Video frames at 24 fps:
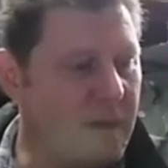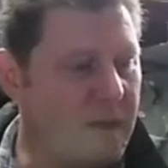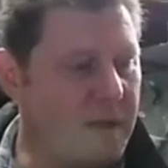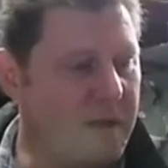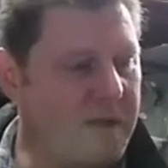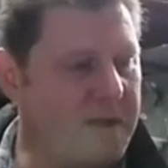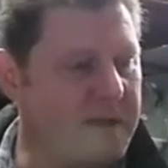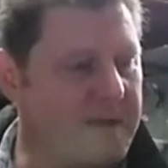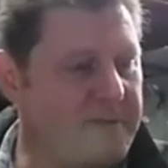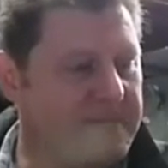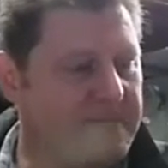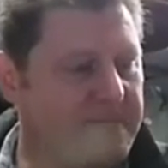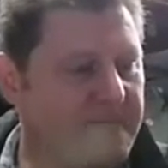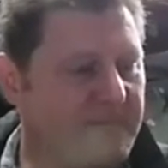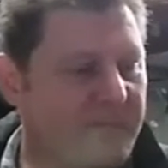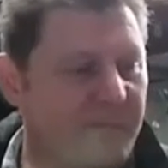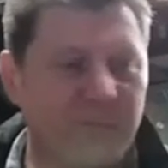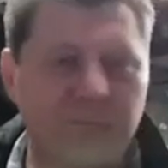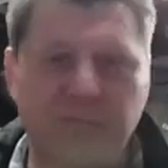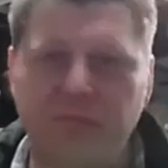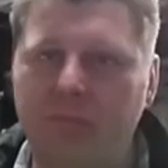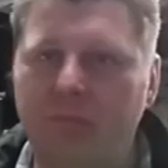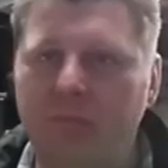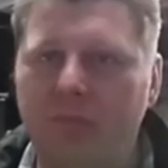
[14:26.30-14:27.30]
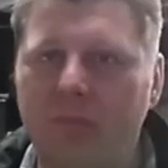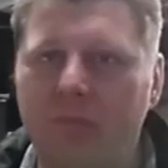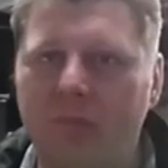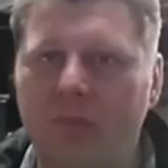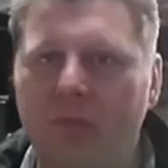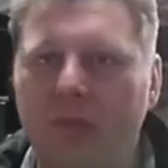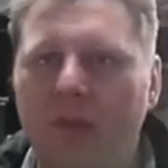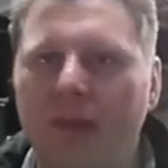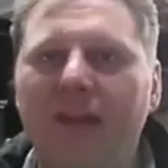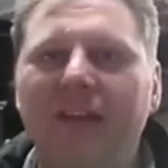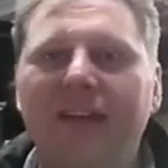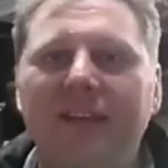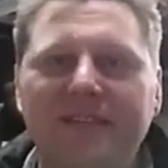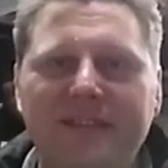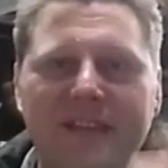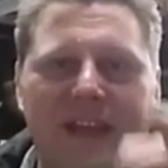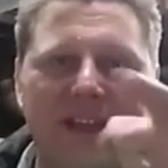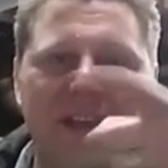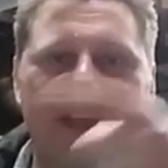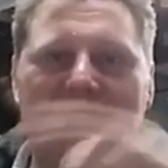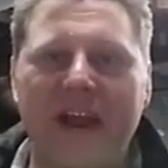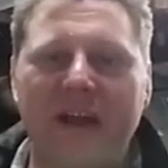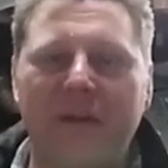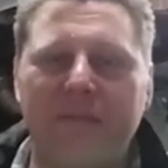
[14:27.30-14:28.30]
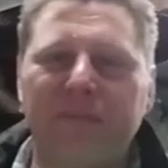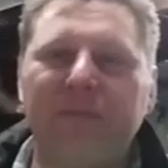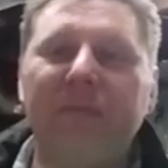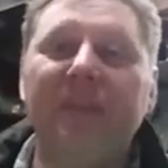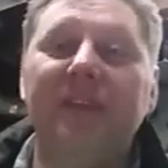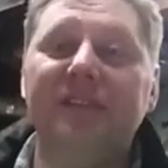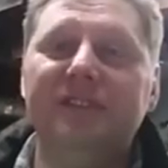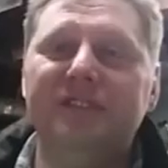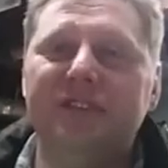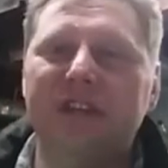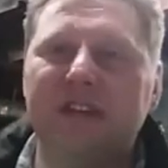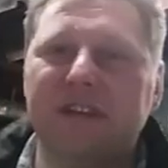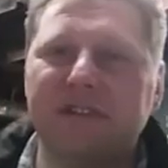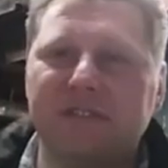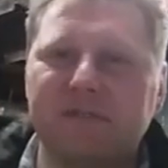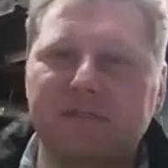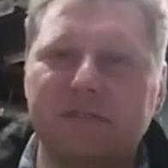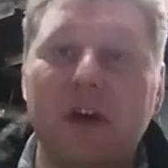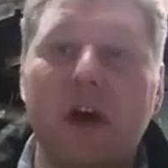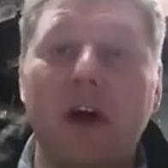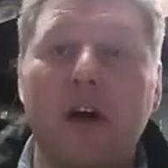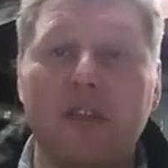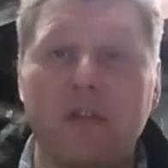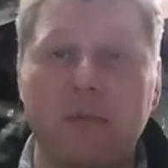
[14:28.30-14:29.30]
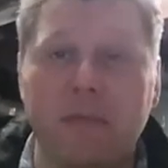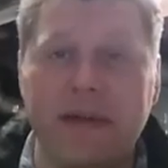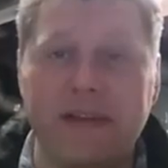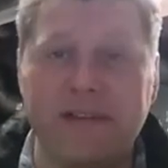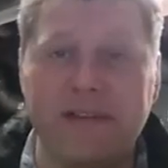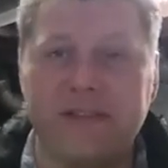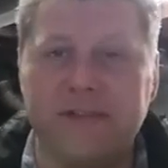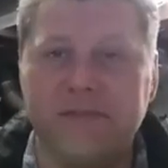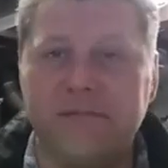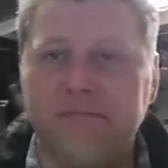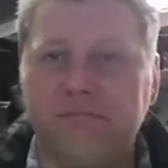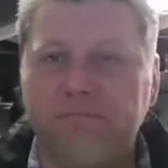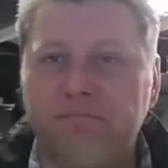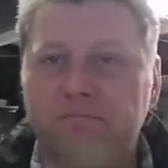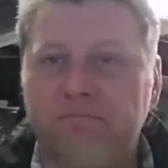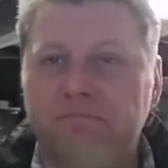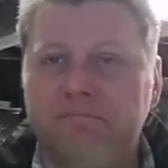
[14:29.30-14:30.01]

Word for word: Huh. Take care. Cheers. All the best.